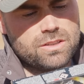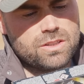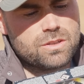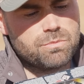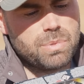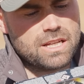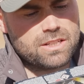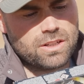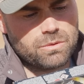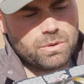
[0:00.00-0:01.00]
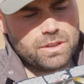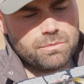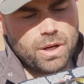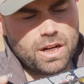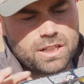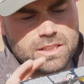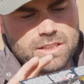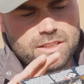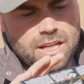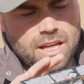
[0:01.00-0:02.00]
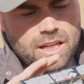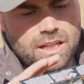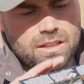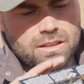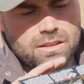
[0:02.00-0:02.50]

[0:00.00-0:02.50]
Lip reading: Just based on what the box is saying,